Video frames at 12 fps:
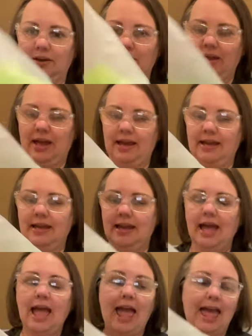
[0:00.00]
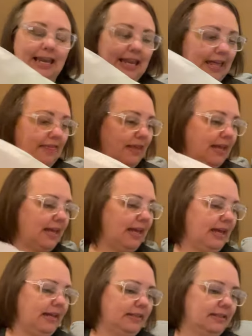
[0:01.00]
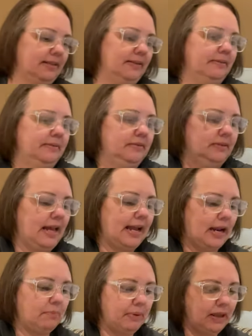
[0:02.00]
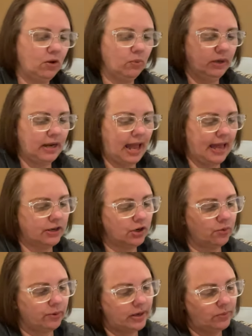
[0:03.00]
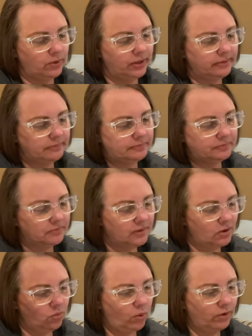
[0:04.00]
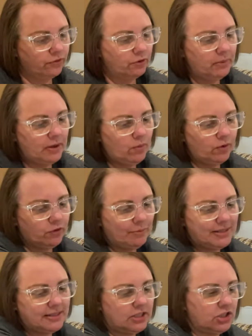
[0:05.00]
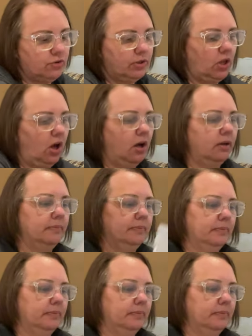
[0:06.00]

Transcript: Okay. And in the kit, I got a pink one and a green one. One for me, one for my sister-in-law.